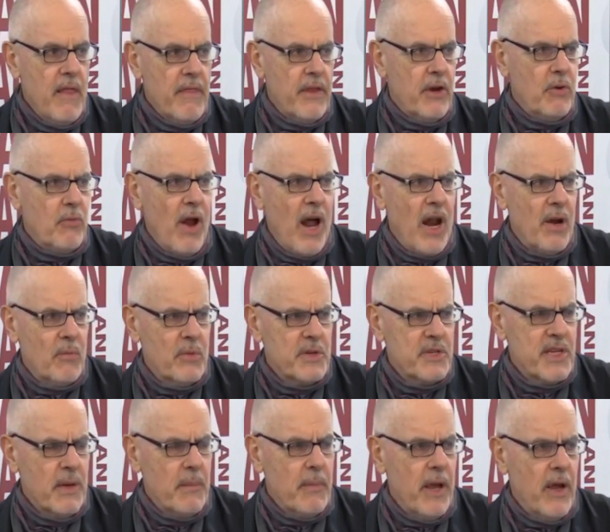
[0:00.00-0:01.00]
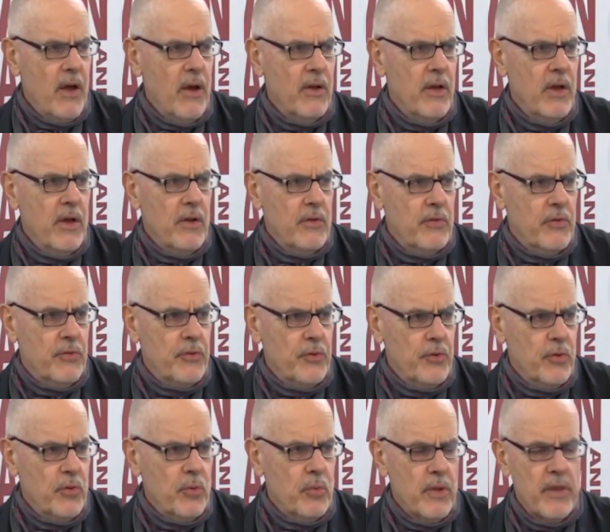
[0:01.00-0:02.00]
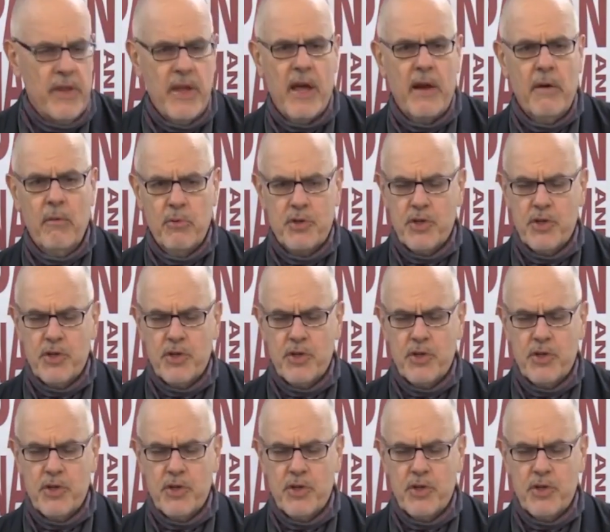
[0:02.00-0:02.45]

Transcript: that Iran was somehow to do with that,